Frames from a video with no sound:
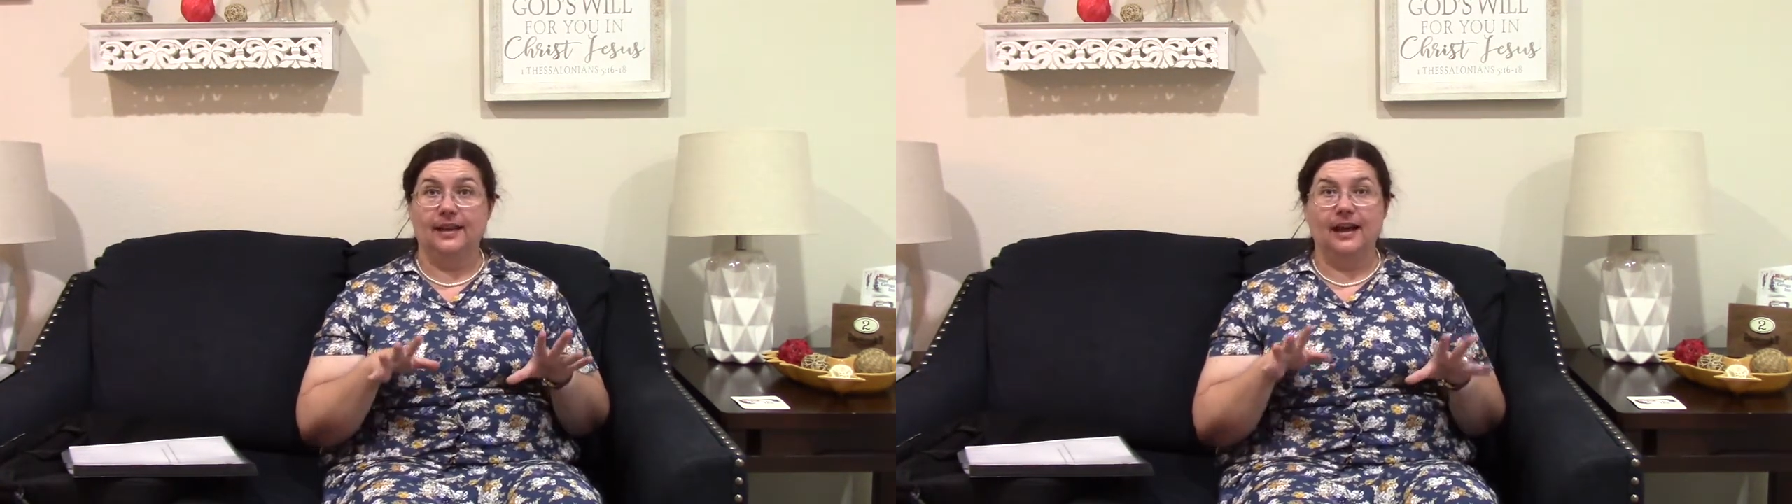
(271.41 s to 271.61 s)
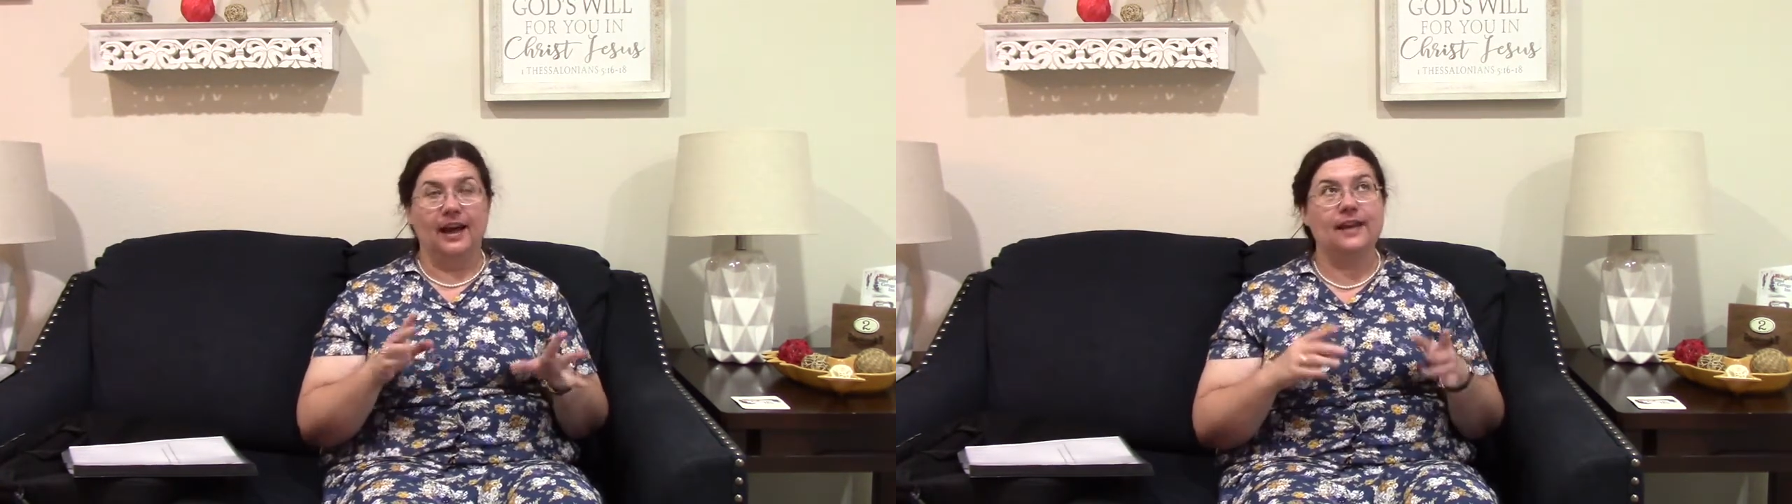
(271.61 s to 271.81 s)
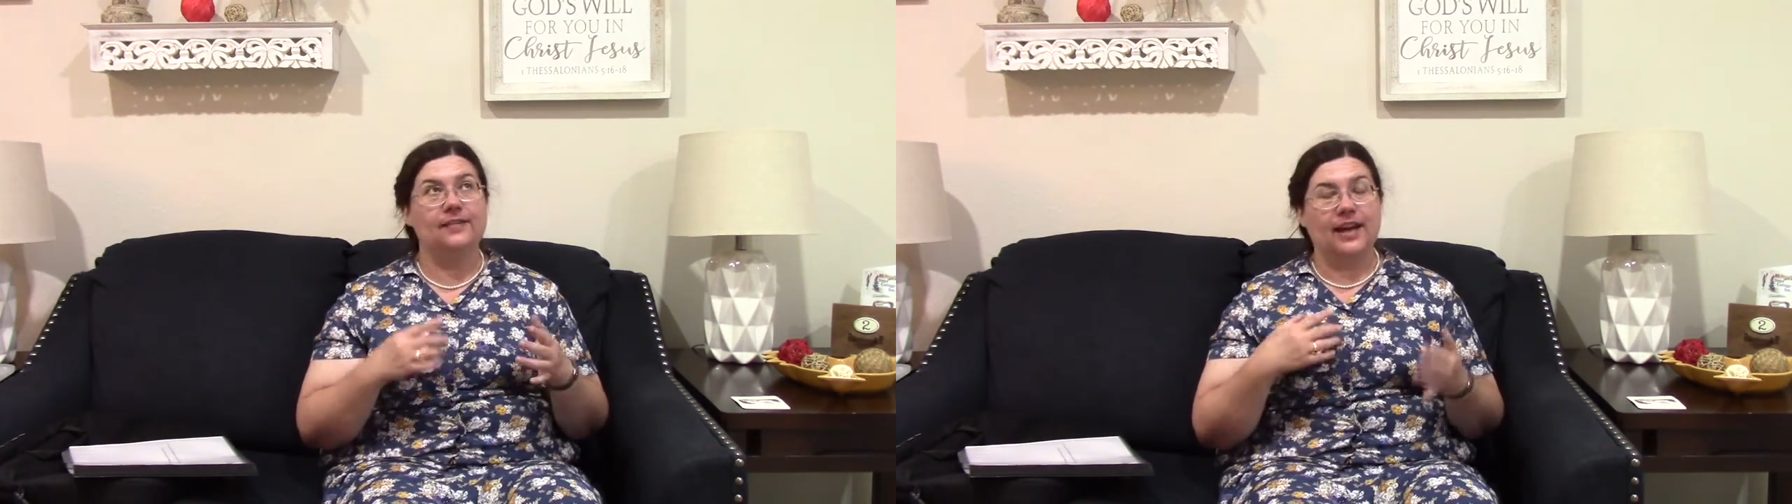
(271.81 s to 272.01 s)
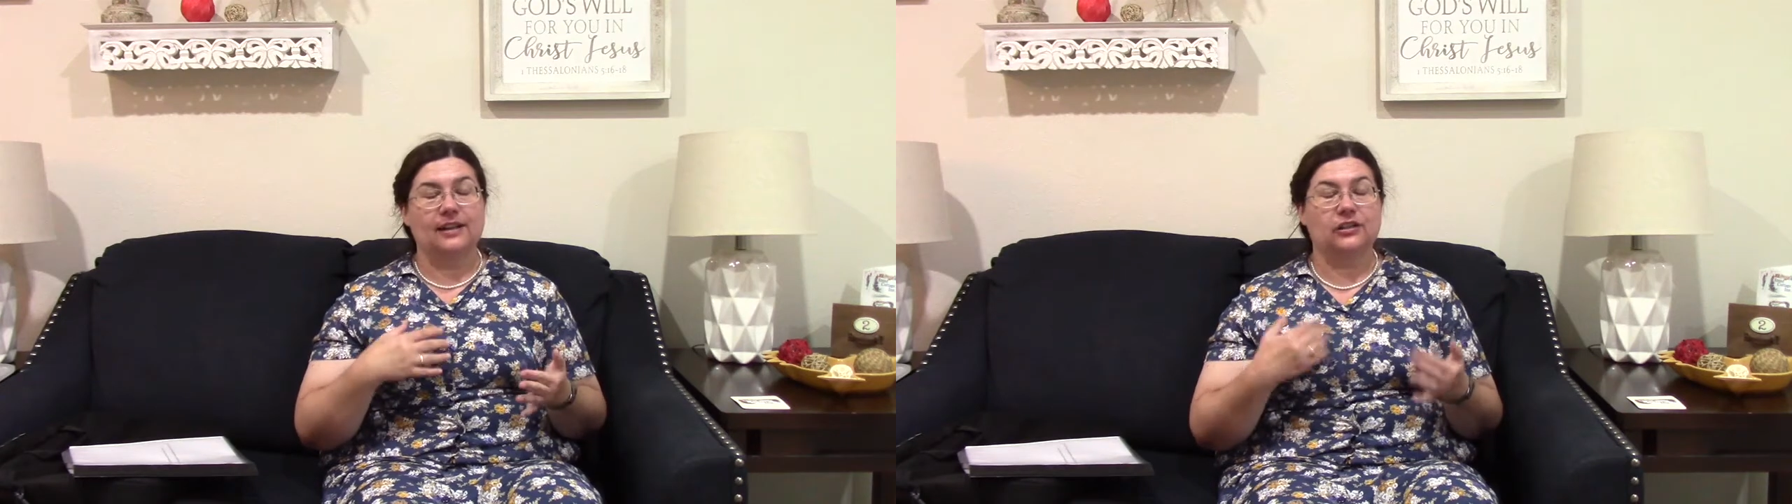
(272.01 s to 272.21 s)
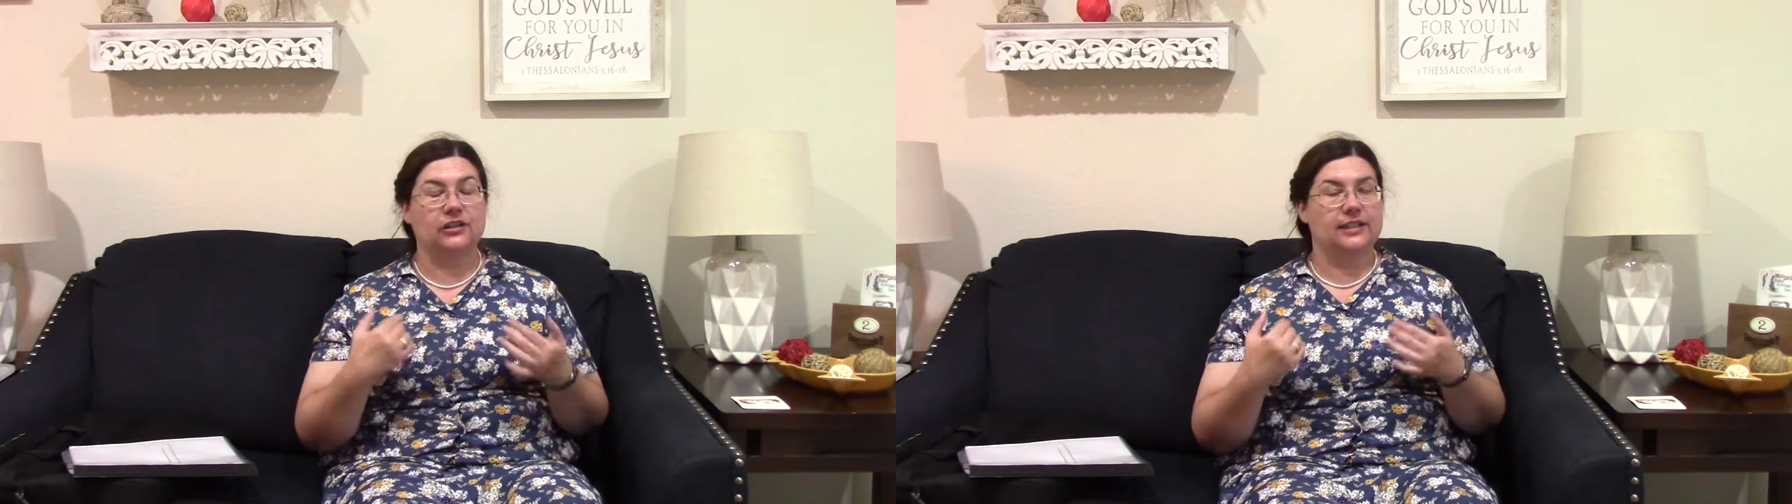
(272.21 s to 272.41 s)
I've
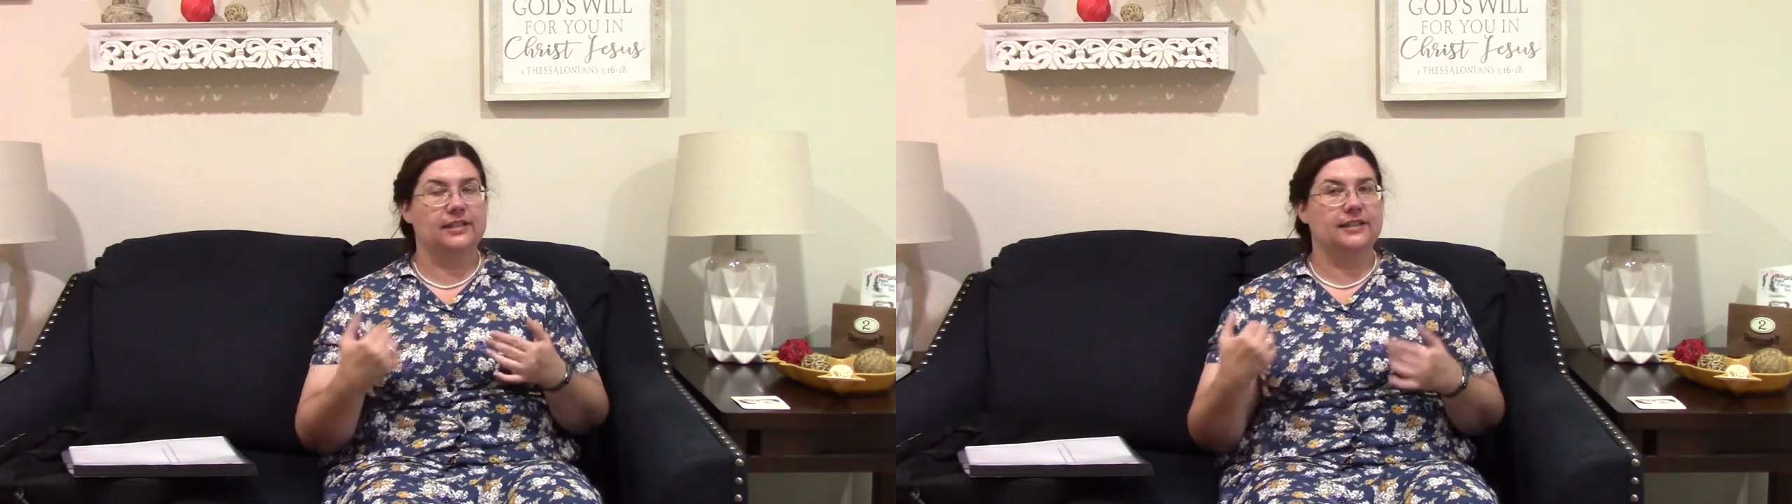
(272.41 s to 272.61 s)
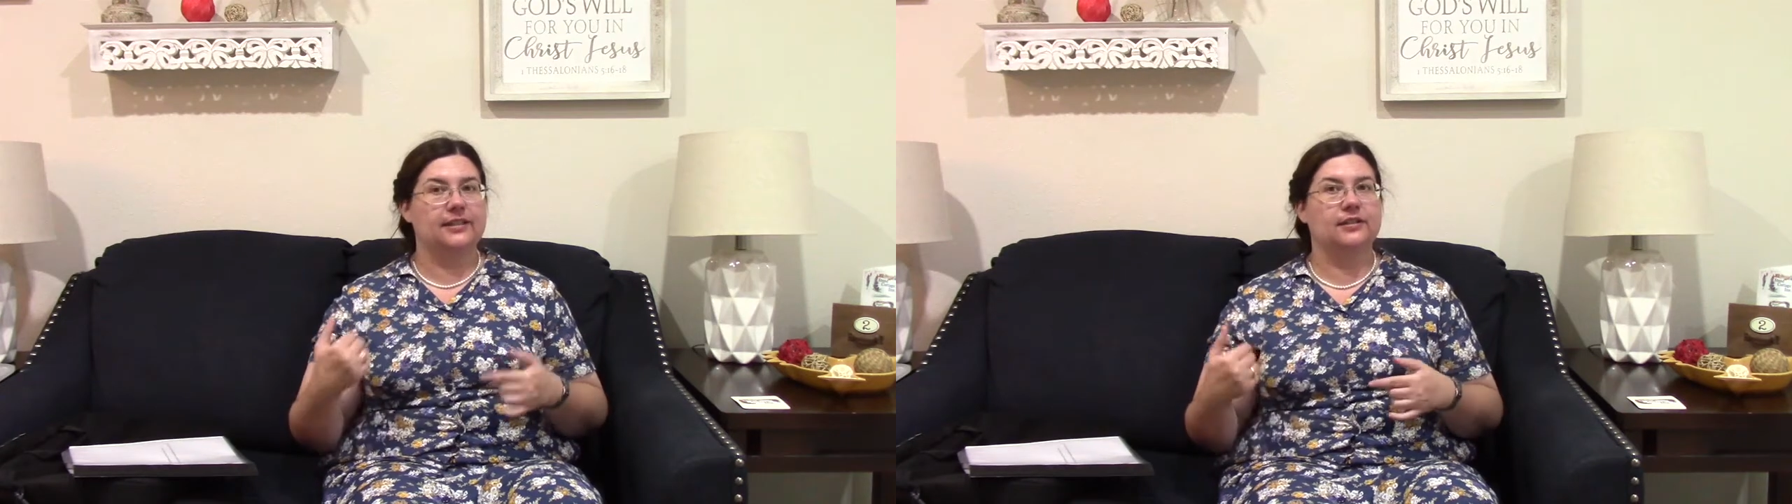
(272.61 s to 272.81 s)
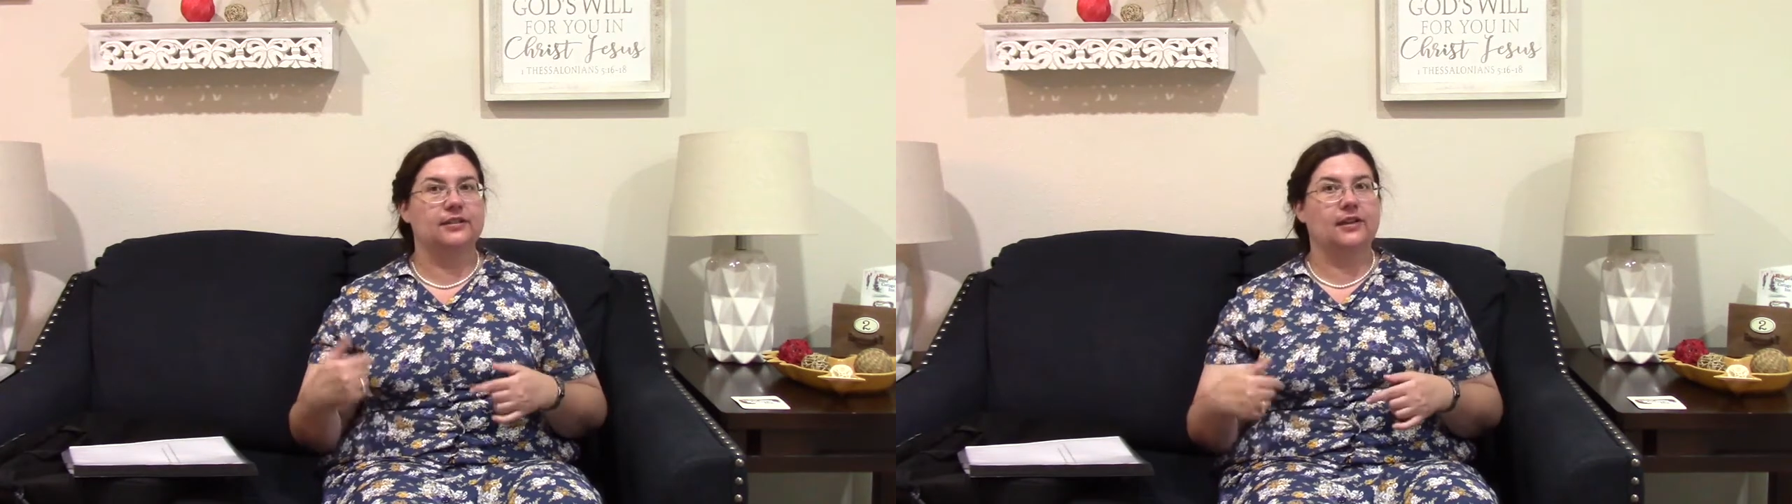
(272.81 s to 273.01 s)
actually considered